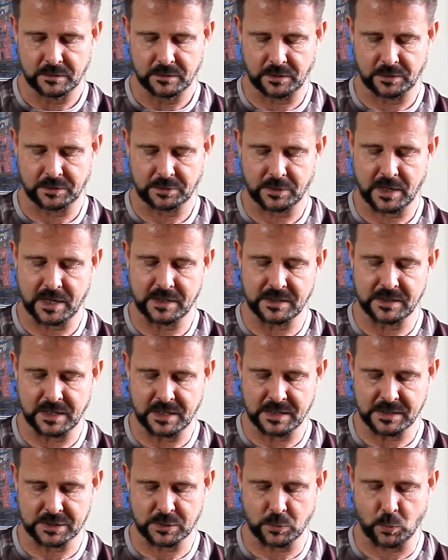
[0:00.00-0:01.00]
thread
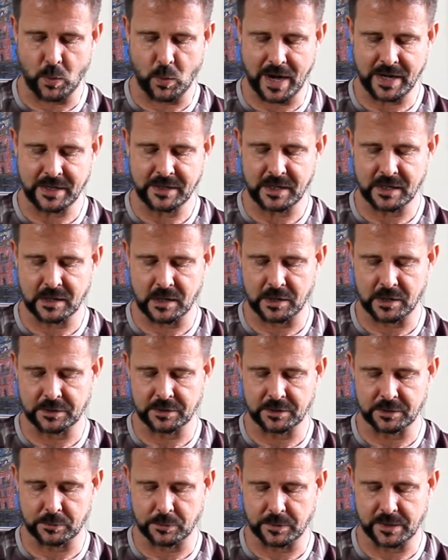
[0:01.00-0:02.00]
is winding onto
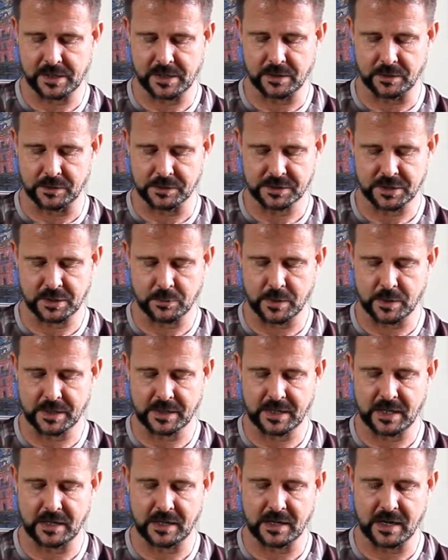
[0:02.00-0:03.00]
the reel. So you want
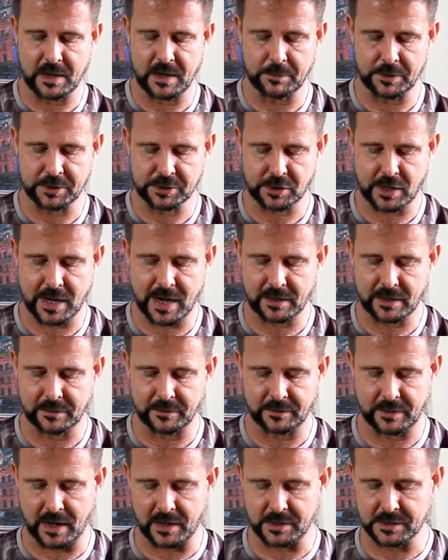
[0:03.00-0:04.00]
to kind of keep a track of
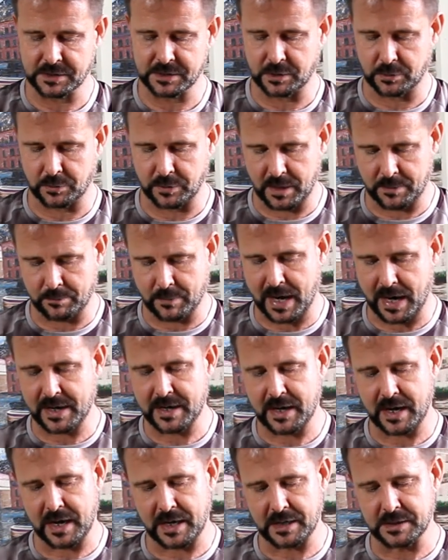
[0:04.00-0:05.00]
that. So in my
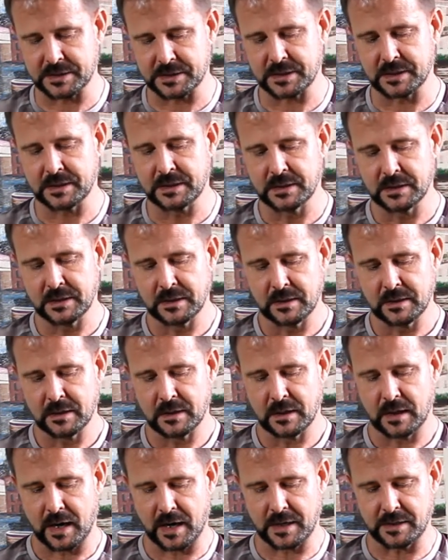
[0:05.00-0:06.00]
case,
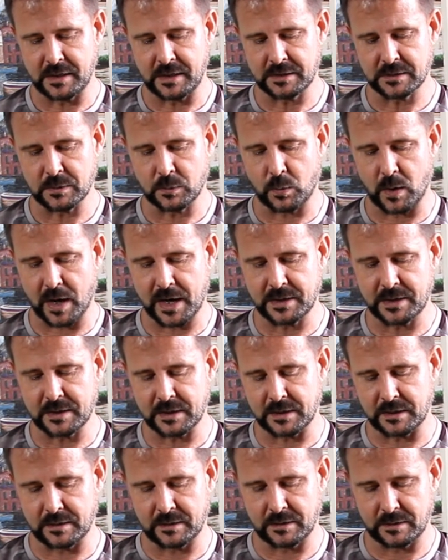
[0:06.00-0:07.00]
I need to wind
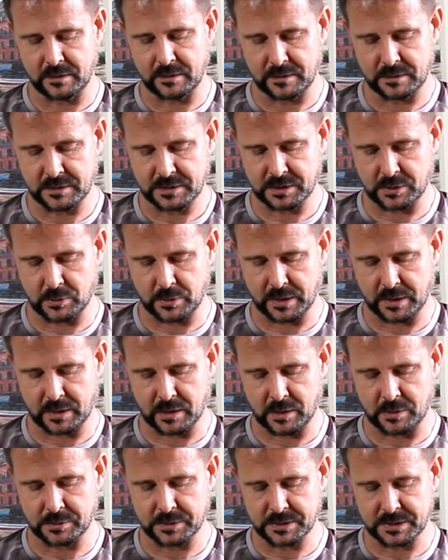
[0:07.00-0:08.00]
it so it
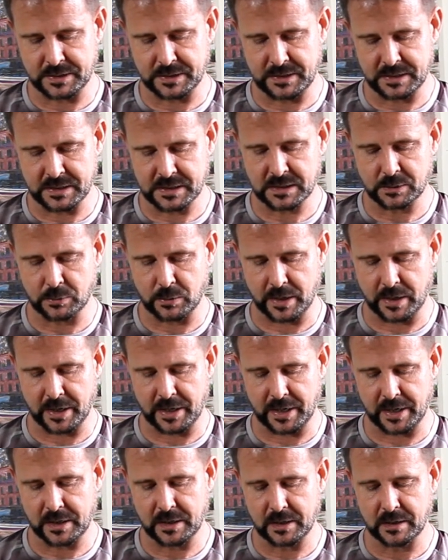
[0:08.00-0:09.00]
goes this
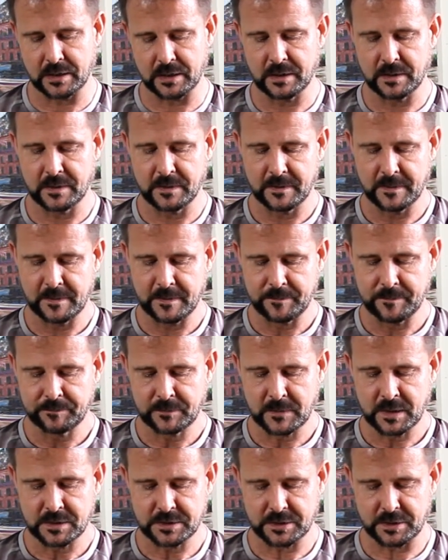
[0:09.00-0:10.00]
way.
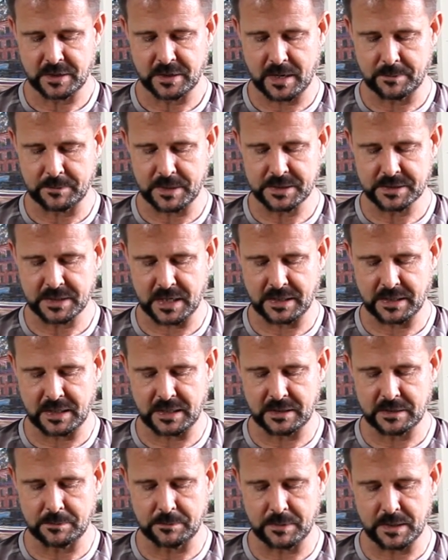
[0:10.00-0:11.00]
So that means I
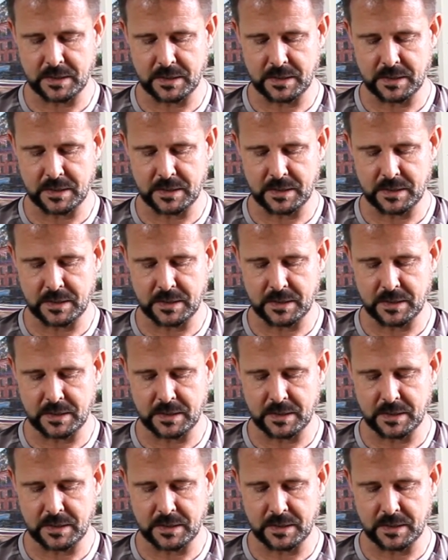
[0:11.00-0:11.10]
need to be